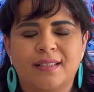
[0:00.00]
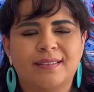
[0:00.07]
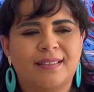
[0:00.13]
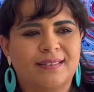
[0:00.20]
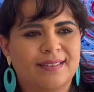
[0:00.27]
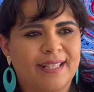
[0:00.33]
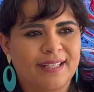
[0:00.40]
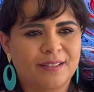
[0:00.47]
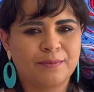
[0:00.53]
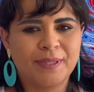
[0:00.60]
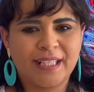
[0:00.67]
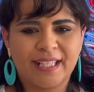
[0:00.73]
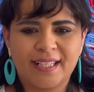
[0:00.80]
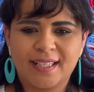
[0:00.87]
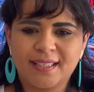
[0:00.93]

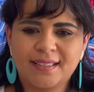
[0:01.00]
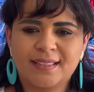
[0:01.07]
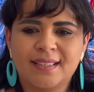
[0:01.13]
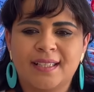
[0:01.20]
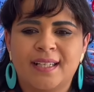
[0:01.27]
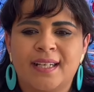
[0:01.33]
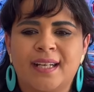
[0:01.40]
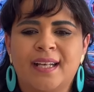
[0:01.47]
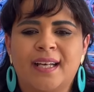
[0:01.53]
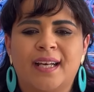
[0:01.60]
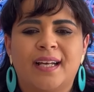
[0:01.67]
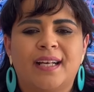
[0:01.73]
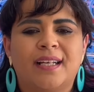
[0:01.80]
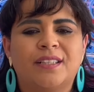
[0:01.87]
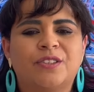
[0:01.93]
determined
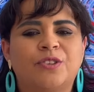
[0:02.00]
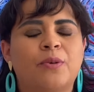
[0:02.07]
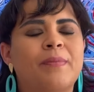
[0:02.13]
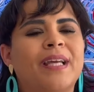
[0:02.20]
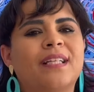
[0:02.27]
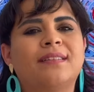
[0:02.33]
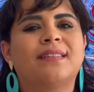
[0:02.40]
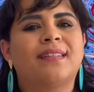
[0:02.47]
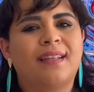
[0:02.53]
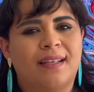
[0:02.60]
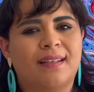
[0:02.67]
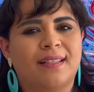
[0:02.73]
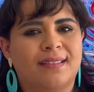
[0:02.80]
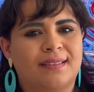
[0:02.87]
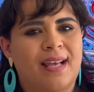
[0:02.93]
to make
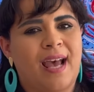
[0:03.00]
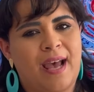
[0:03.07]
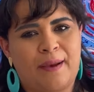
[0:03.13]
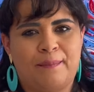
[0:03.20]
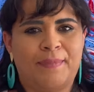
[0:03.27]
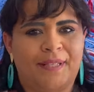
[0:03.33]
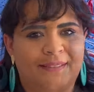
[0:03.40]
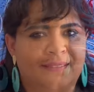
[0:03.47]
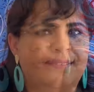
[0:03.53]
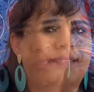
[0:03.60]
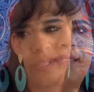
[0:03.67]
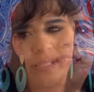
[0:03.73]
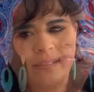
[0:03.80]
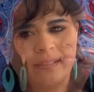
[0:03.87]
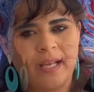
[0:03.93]
things happen.
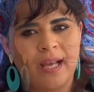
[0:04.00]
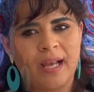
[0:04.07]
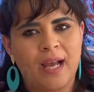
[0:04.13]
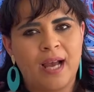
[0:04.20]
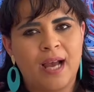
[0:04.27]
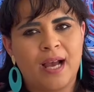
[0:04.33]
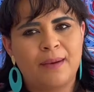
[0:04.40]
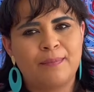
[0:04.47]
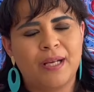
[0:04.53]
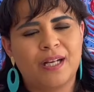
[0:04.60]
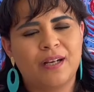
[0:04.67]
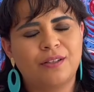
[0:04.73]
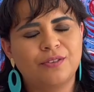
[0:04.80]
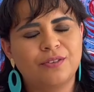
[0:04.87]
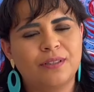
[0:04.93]
Okay?
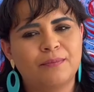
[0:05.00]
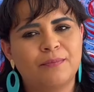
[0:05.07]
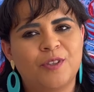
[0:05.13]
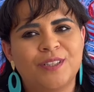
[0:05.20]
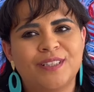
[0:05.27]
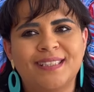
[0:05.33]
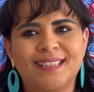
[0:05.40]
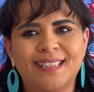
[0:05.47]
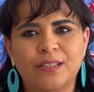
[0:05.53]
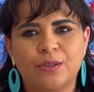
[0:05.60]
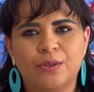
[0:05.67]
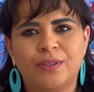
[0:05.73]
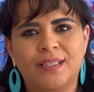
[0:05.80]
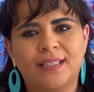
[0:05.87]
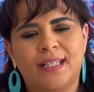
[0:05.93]
Because in
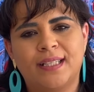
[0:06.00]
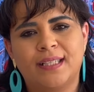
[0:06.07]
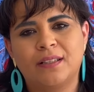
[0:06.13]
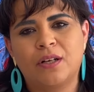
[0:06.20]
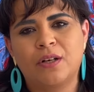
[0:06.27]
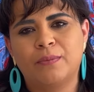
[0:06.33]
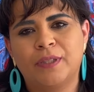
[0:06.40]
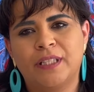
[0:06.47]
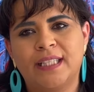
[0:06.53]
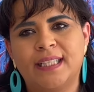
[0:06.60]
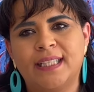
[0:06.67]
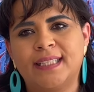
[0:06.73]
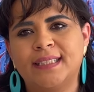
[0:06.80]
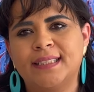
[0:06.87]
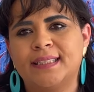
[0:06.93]
Brazil, Italian
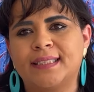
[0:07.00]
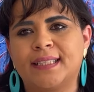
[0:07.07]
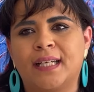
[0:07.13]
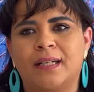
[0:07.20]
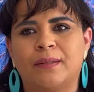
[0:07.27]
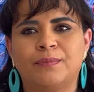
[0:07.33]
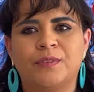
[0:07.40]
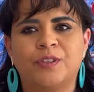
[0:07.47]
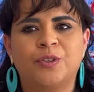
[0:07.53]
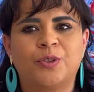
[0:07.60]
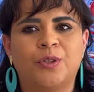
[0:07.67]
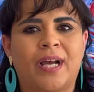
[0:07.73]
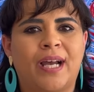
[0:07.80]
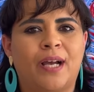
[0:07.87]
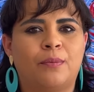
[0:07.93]
communities come
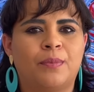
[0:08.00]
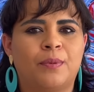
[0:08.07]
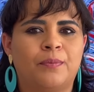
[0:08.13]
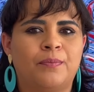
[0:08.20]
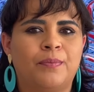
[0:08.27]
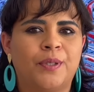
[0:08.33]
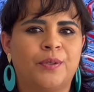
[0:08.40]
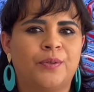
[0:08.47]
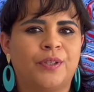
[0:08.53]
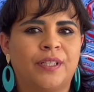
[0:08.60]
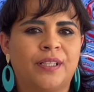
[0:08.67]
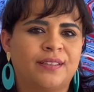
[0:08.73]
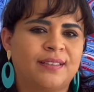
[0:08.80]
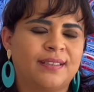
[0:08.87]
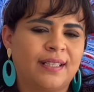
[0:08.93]
to help
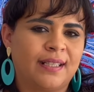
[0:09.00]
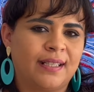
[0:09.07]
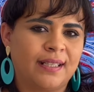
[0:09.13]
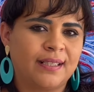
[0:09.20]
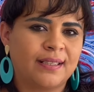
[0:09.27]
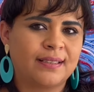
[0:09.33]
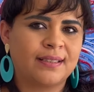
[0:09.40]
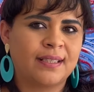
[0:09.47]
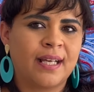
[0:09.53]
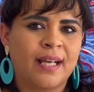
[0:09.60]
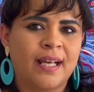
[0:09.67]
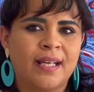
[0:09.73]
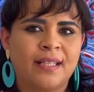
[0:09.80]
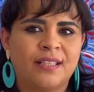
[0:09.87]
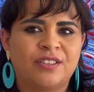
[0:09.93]
beauty cities
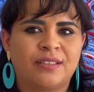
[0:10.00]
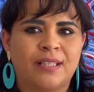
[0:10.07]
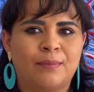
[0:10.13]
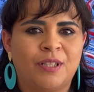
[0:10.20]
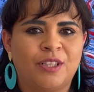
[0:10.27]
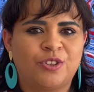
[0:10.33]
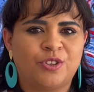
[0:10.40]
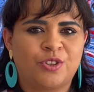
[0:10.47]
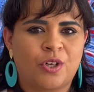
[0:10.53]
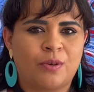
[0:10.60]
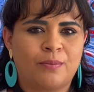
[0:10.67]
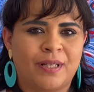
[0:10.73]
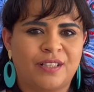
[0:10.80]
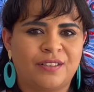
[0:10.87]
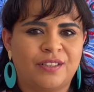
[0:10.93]
establish
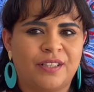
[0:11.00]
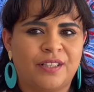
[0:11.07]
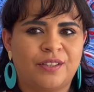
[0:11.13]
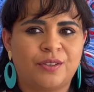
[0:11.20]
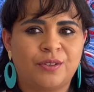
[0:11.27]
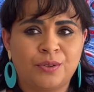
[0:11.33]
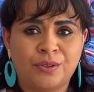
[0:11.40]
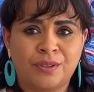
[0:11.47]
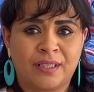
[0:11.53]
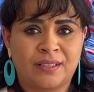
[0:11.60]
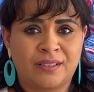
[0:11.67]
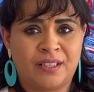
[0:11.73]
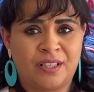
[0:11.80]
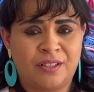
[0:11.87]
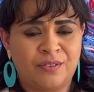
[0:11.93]
commercial
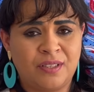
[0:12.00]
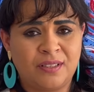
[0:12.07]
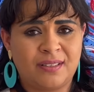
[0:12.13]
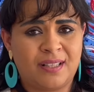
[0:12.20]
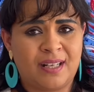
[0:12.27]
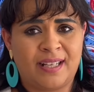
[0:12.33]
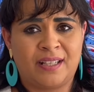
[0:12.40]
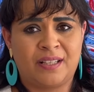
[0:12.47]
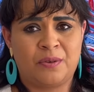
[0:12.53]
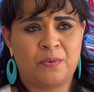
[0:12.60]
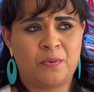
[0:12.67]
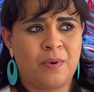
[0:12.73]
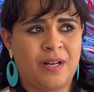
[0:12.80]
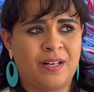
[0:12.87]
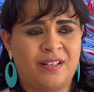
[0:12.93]
activities like
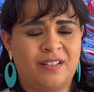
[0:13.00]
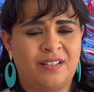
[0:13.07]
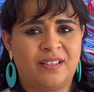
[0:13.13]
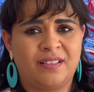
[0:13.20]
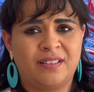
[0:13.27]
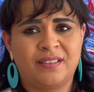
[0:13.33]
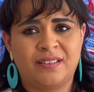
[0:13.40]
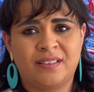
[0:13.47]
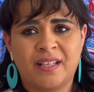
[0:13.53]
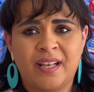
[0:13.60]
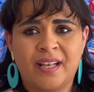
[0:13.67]
wineries,